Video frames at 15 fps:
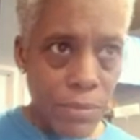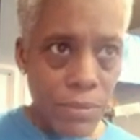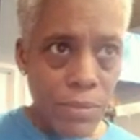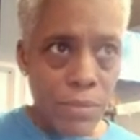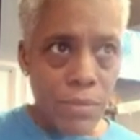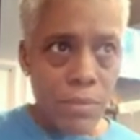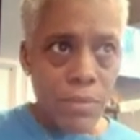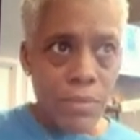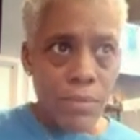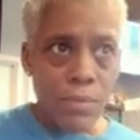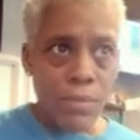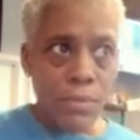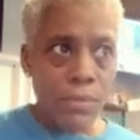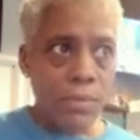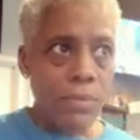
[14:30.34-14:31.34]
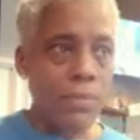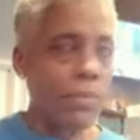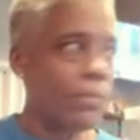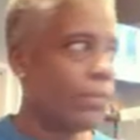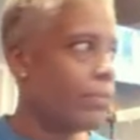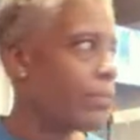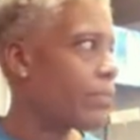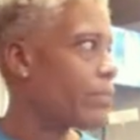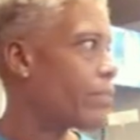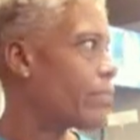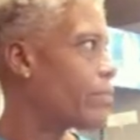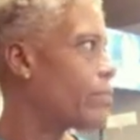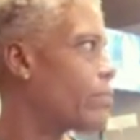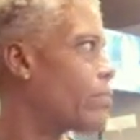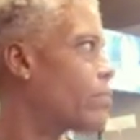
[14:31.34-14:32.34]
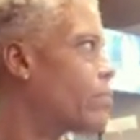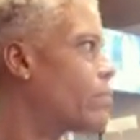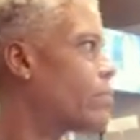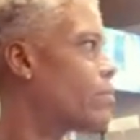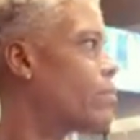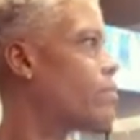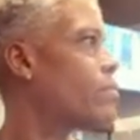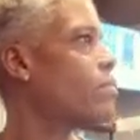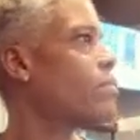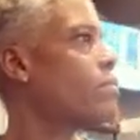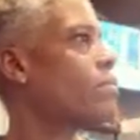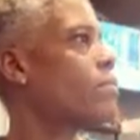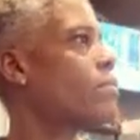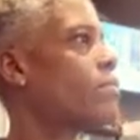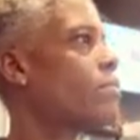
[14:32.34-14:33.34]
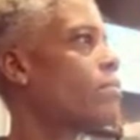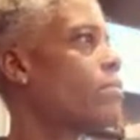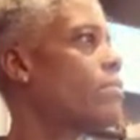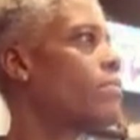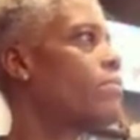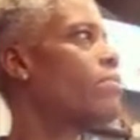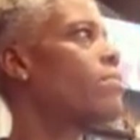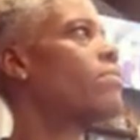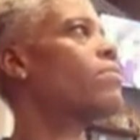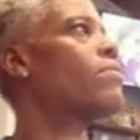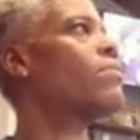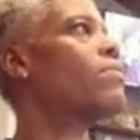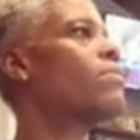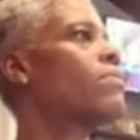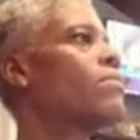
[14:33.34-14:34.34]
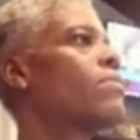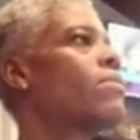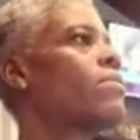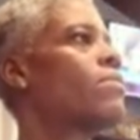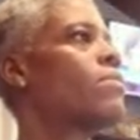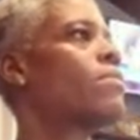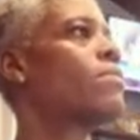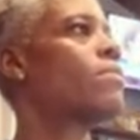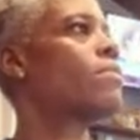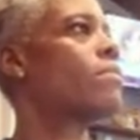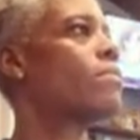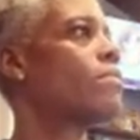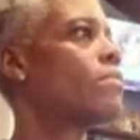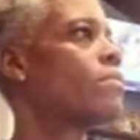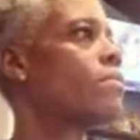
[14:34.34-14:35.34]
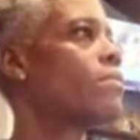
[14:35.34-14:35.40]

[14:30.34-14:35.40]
(not speaking)